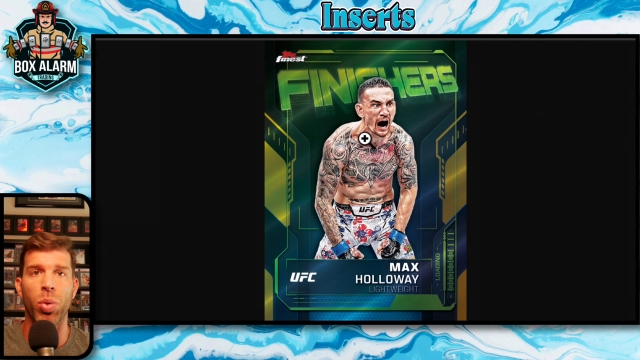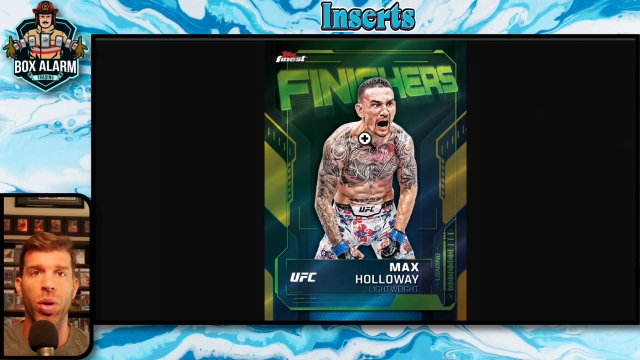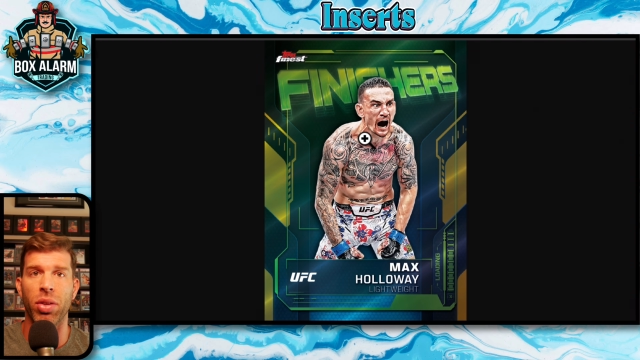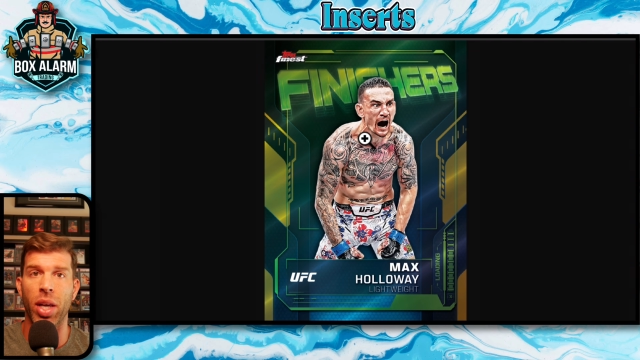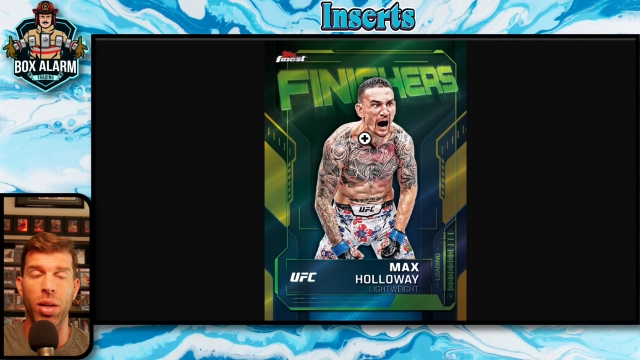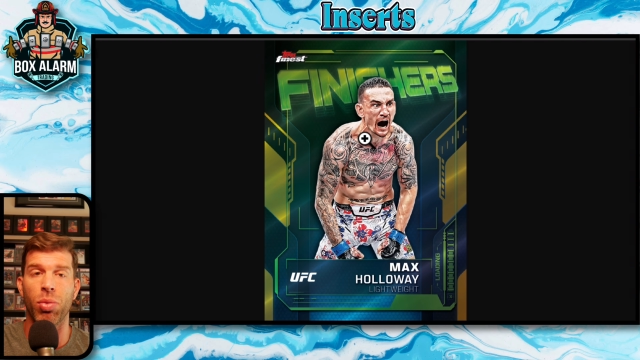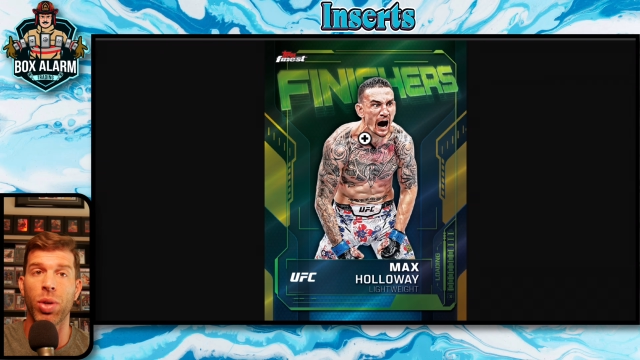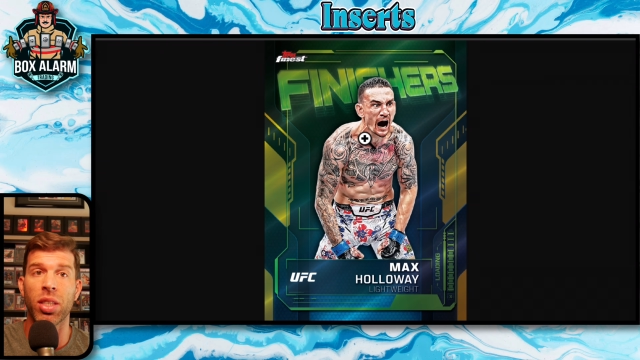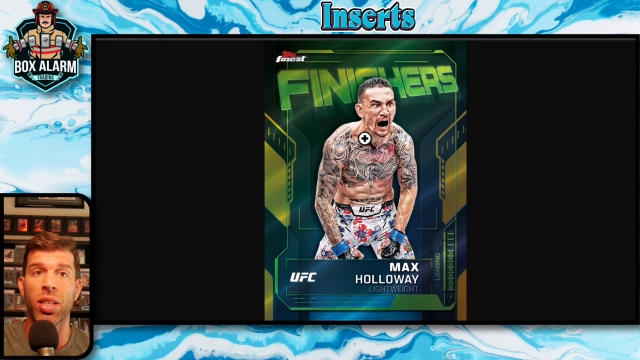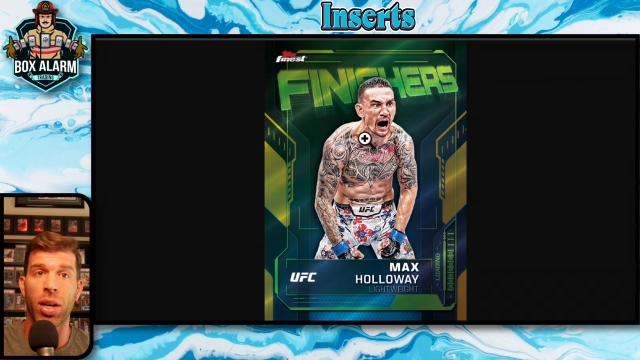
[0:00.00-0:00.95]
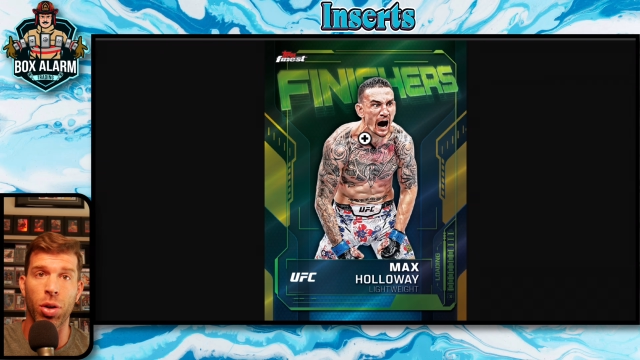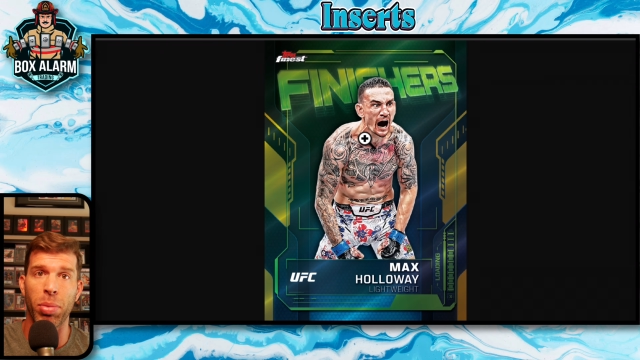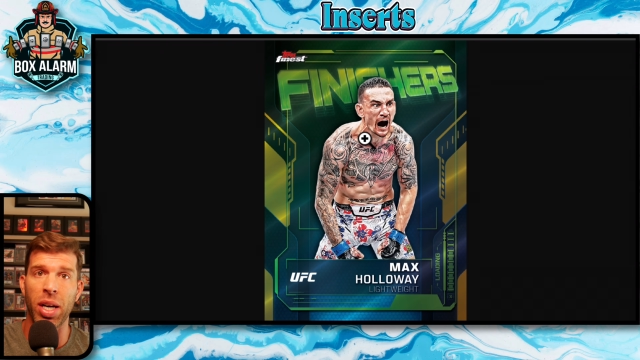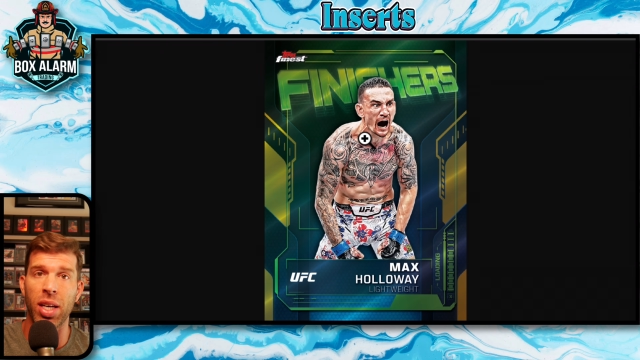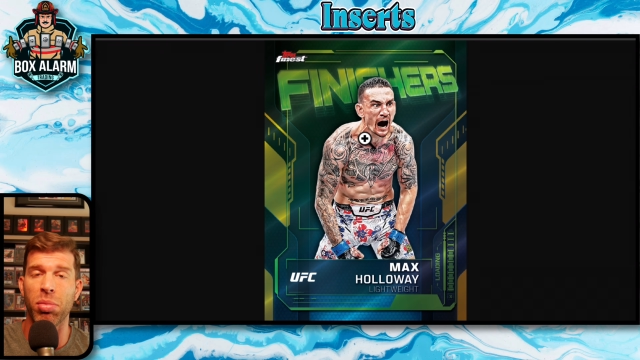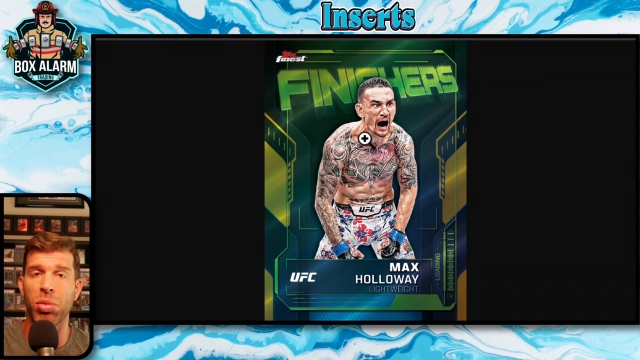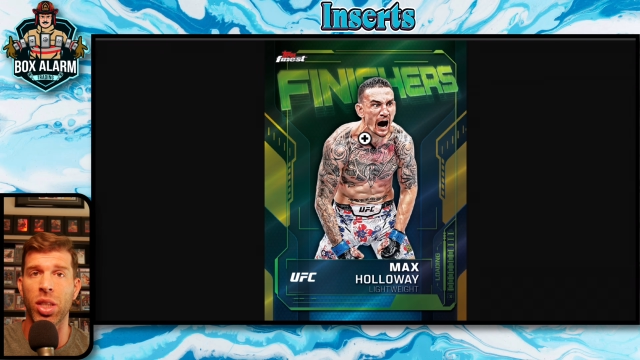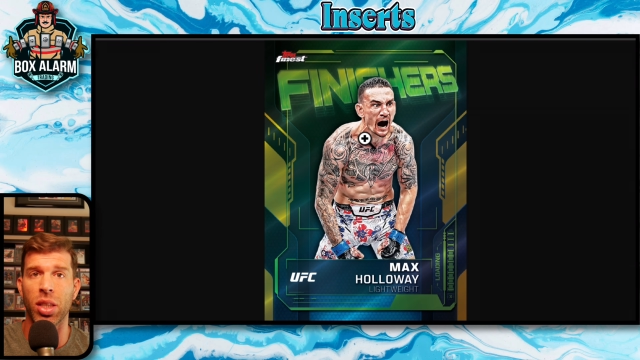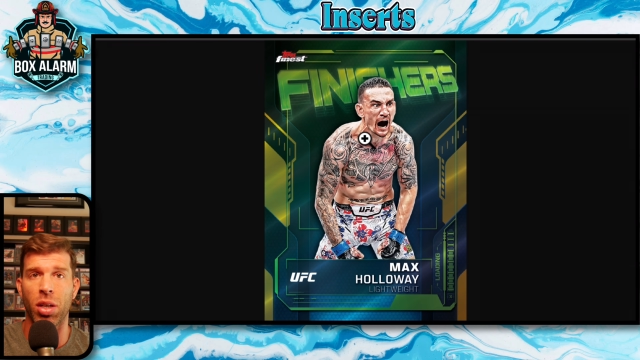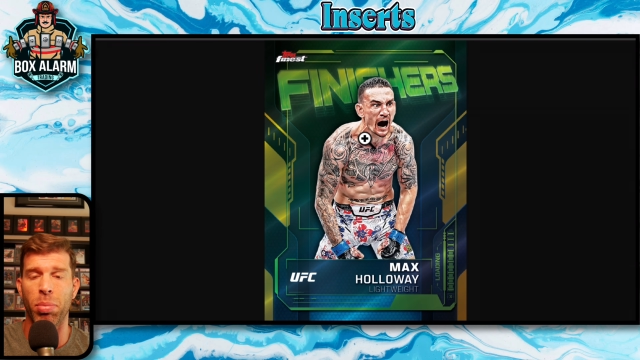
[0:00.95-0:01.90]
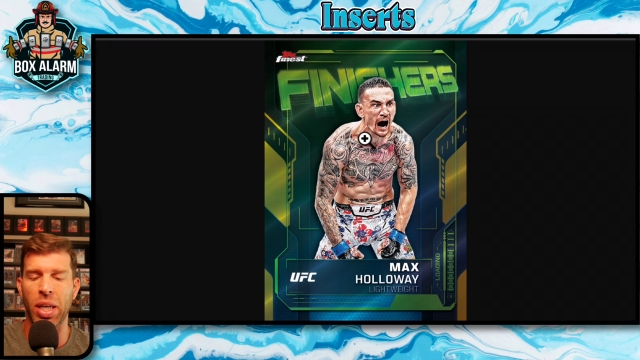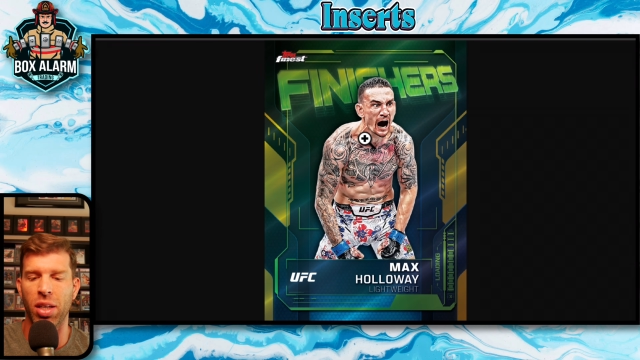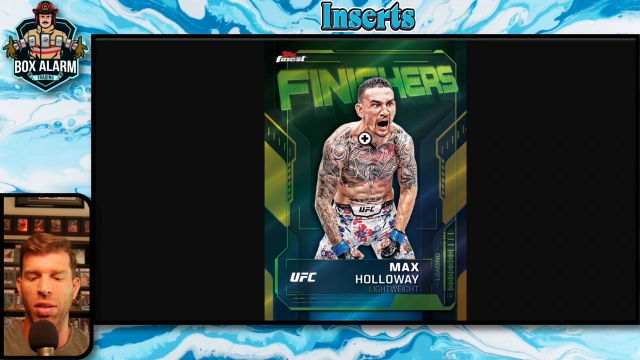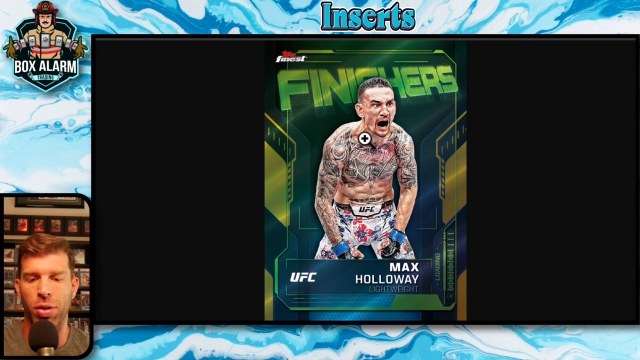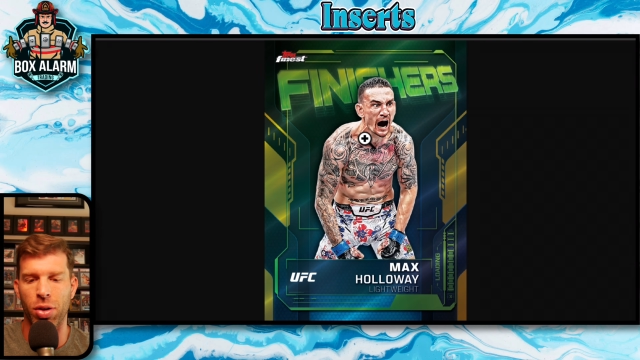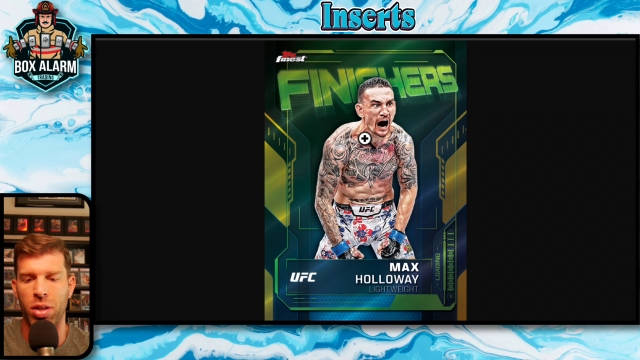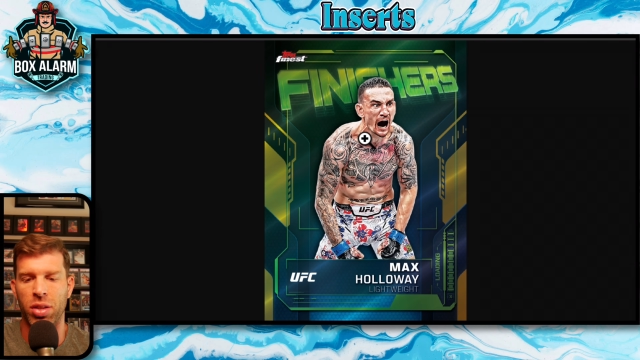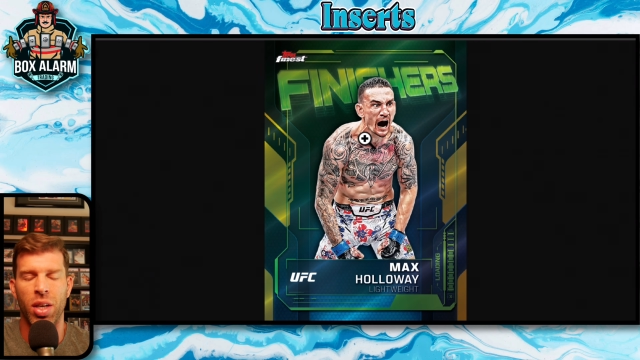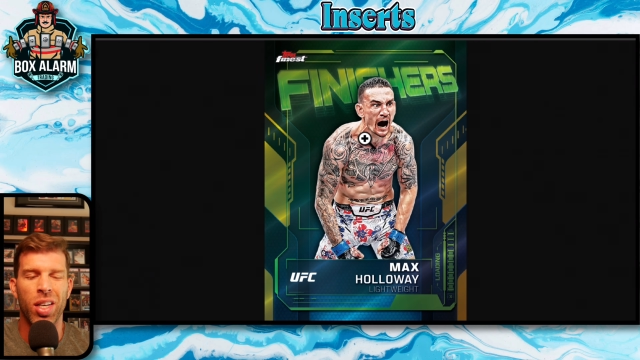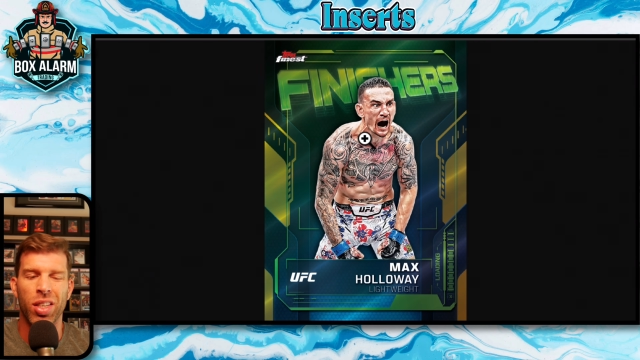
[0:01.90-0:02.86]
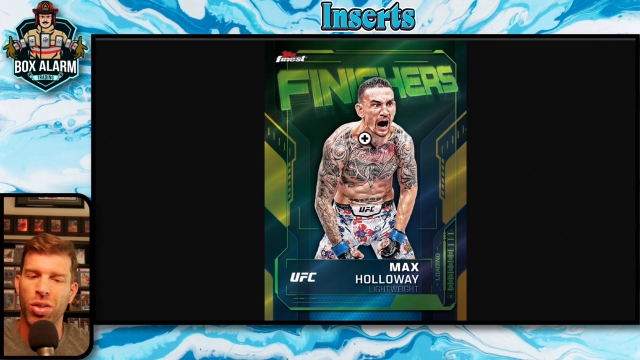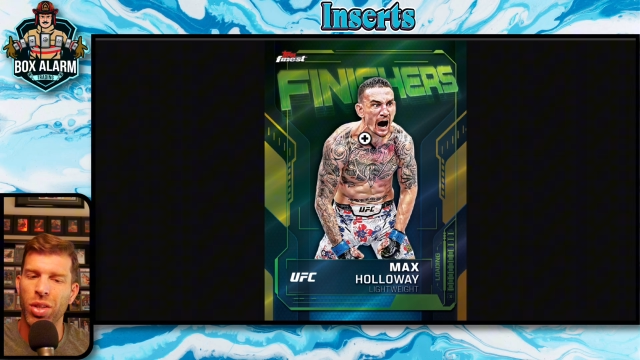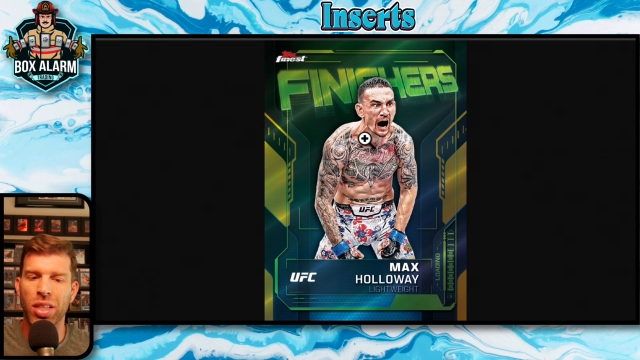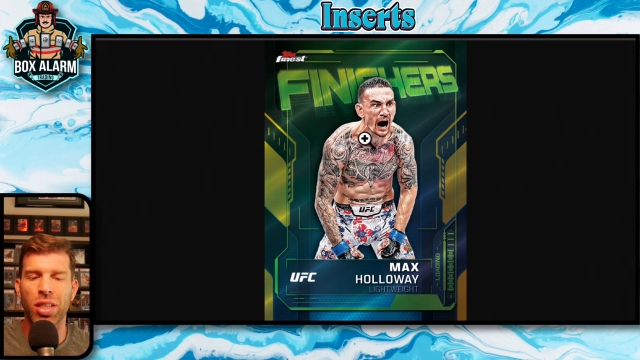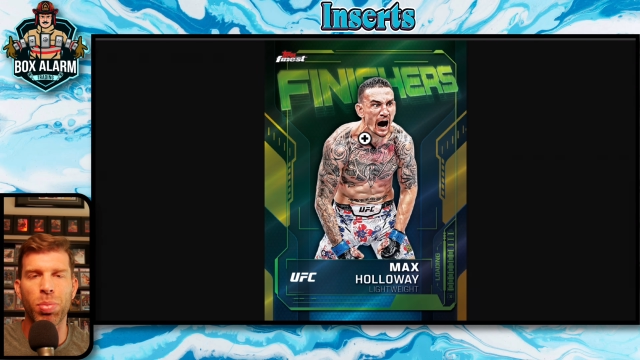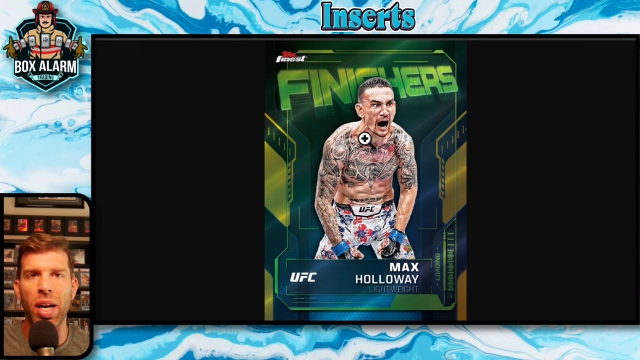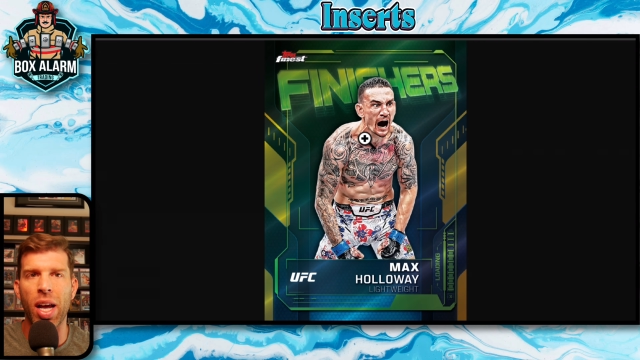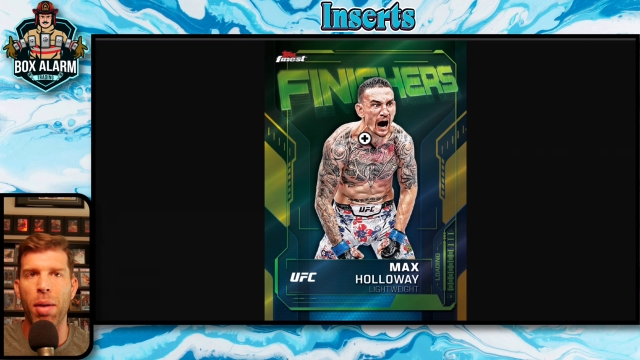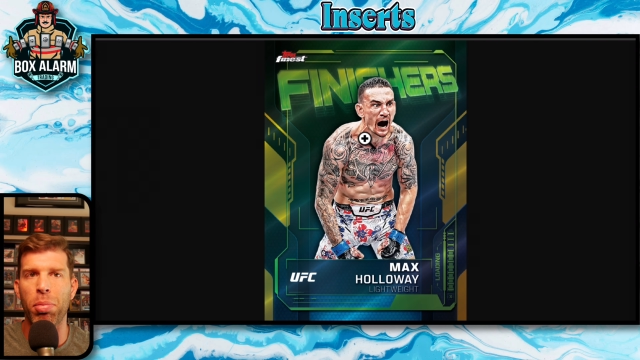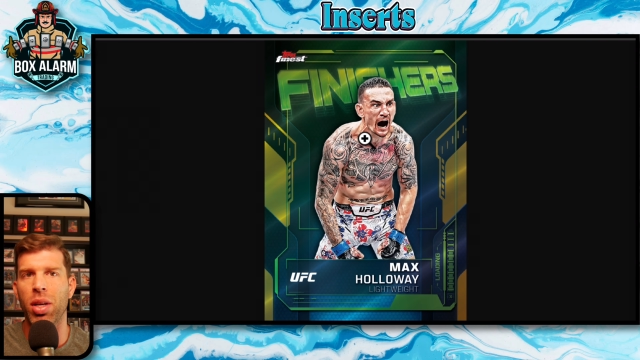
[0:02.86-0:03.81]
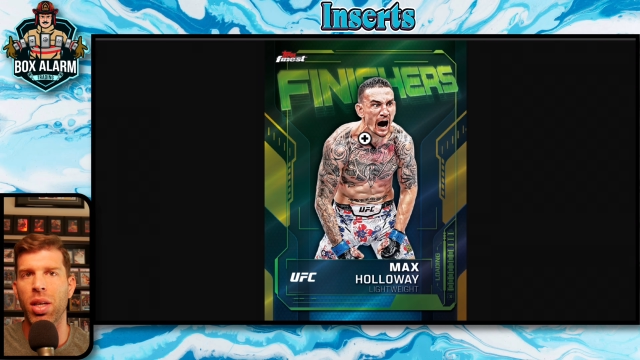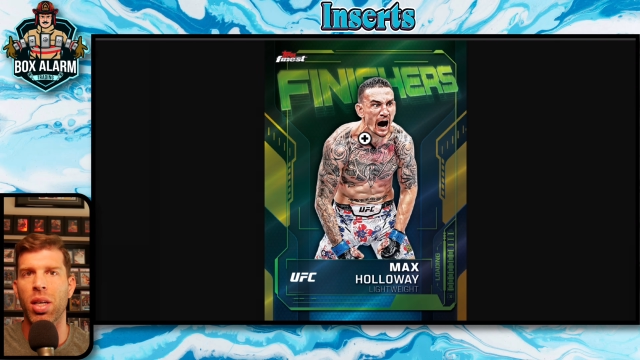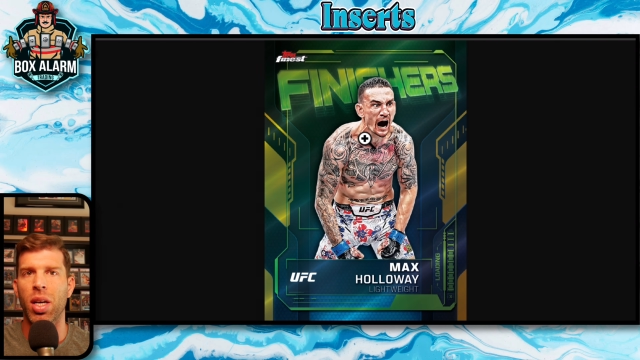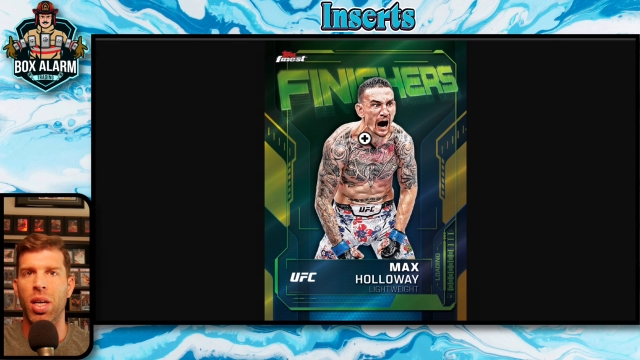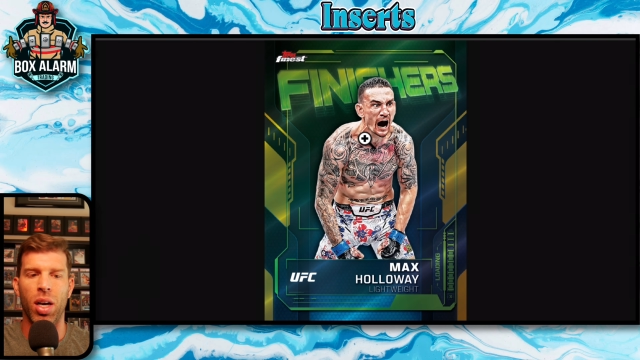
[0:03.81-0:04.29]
where they recycled many images on many different cards. So this has been happening